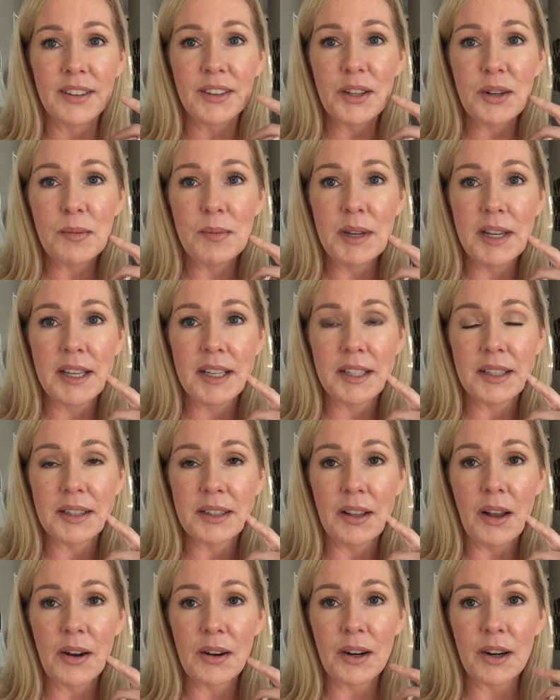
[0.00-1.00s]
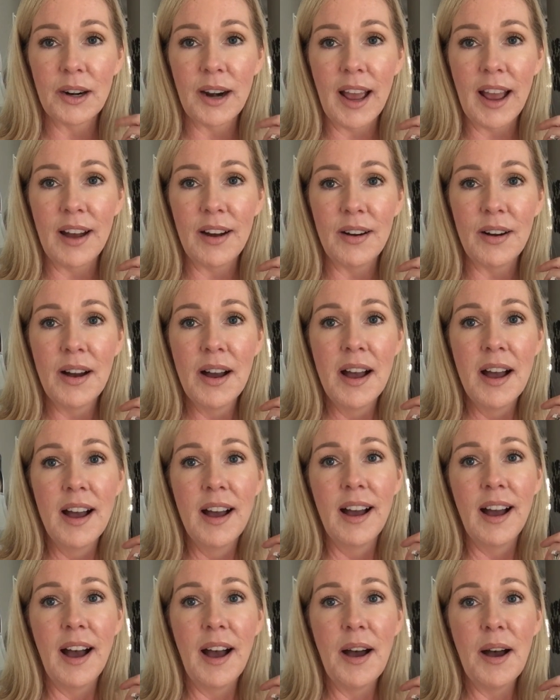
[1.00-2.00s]
a little bit longer now.
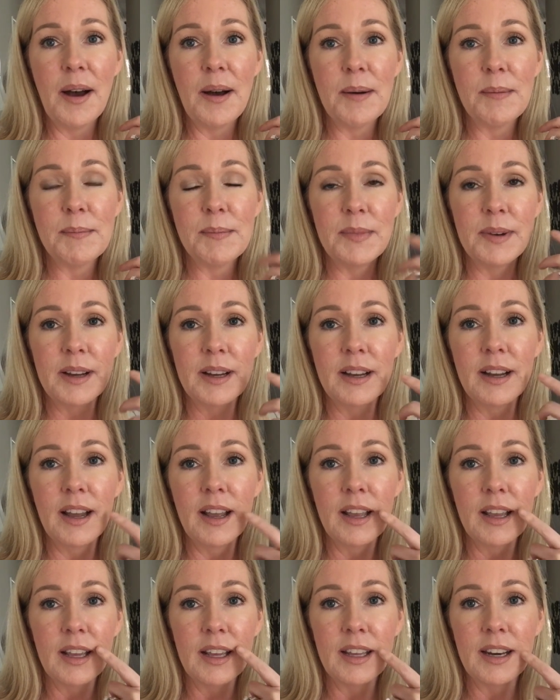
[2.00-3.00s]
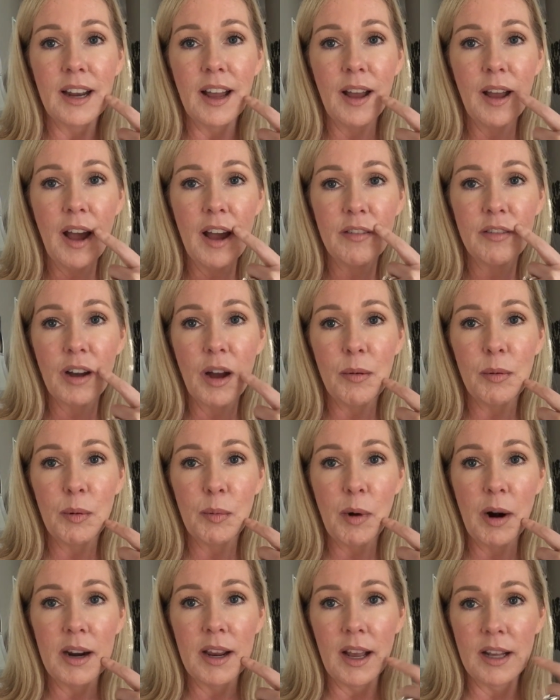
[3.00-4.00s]
Um, and I have a couple
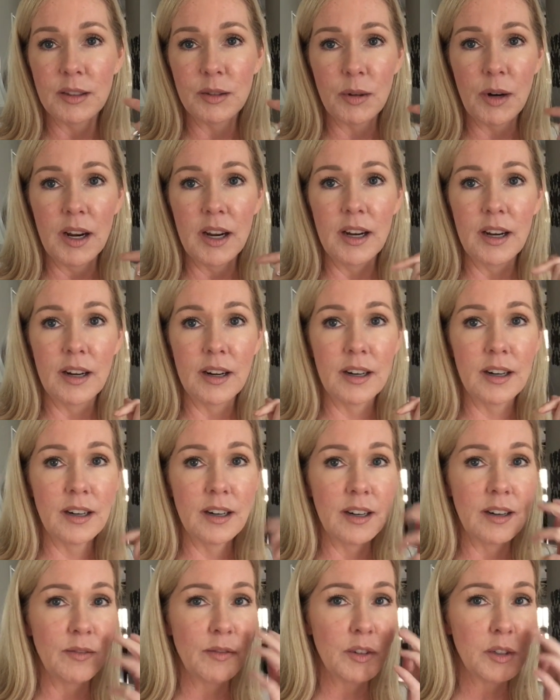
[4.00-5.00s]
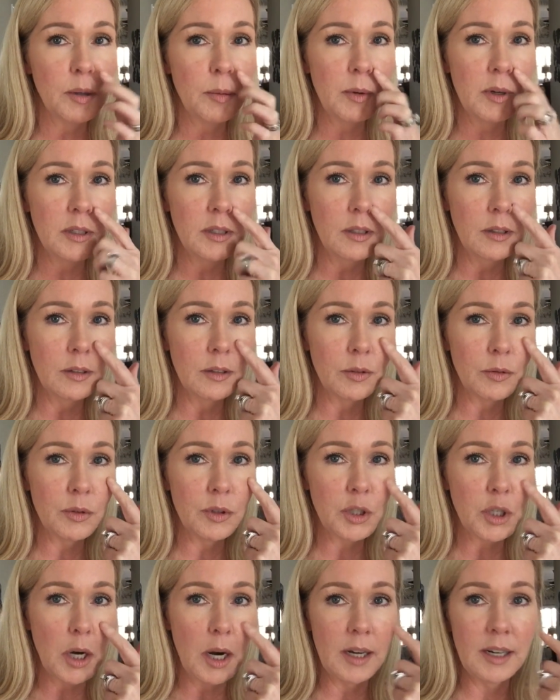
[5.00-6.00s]
breakouts right here. And for some reason, it looks real
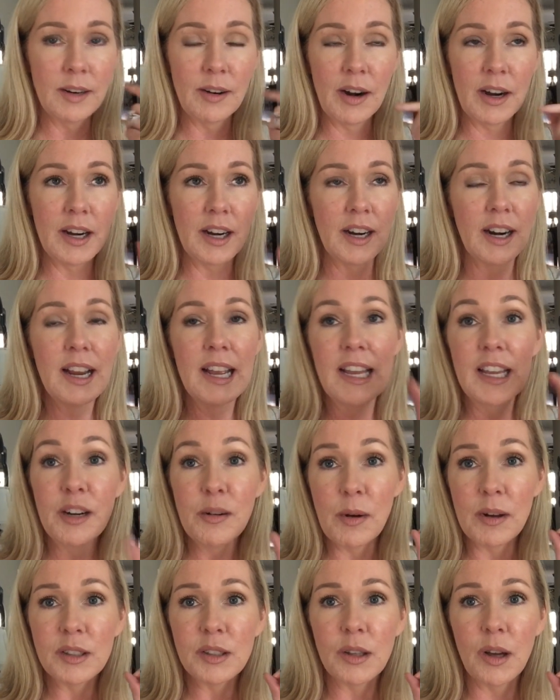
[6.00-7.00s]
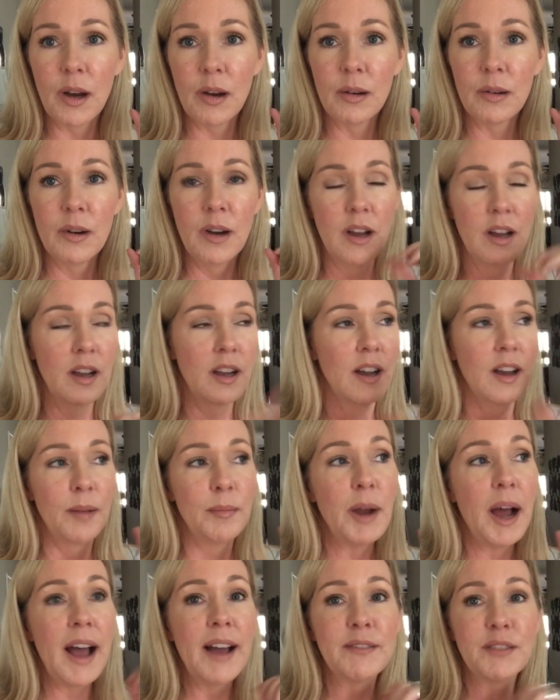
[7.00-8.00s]
shiny right here. Anyway, so
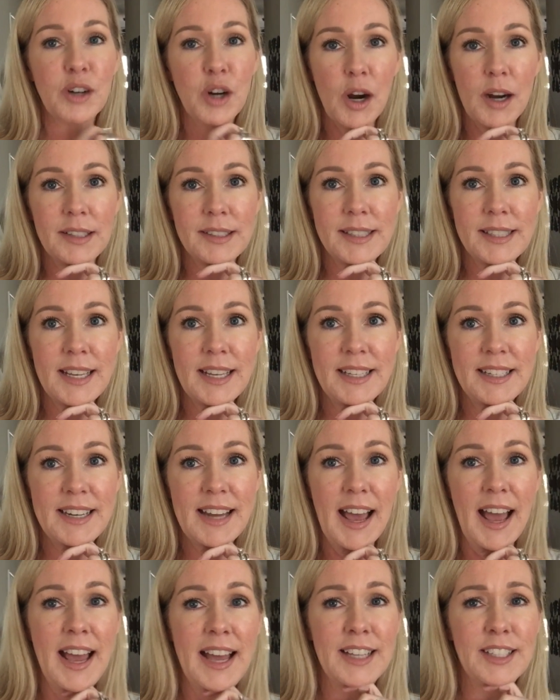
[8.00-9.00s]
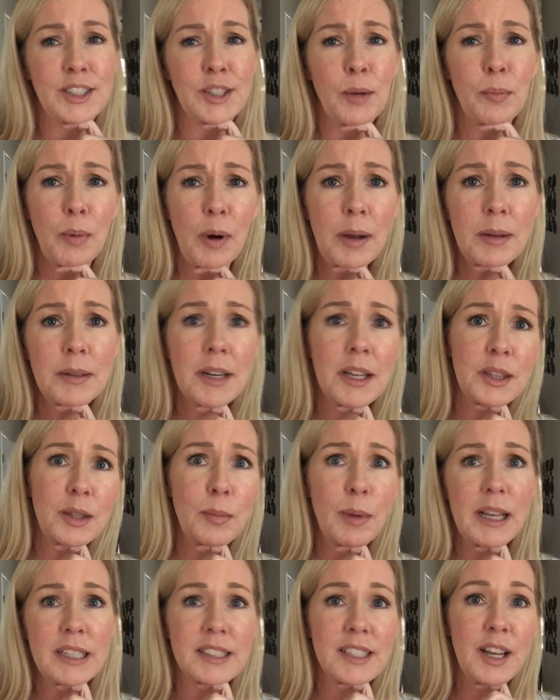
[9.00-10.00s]
I'm not having a great skin day. So probably not the
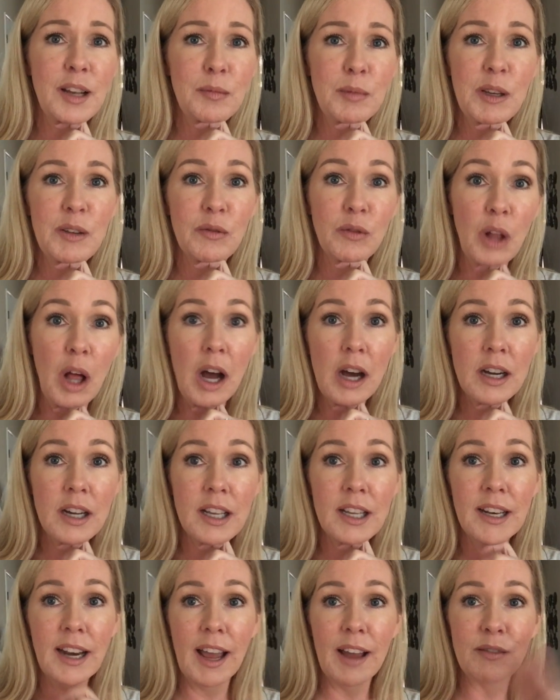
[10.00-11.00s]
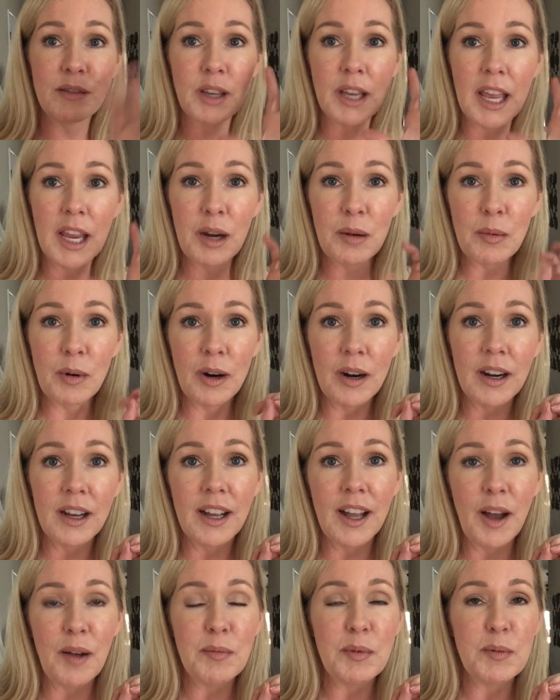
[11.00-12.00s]
best day to be vlogging, having the camera
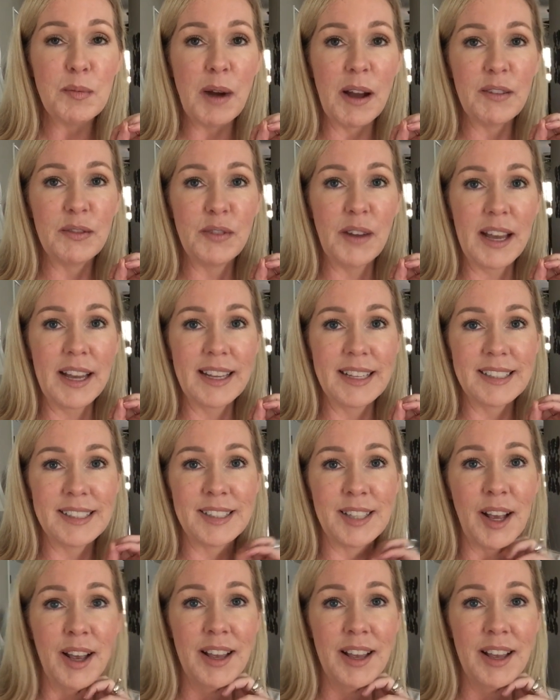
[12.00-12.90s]
up in my face.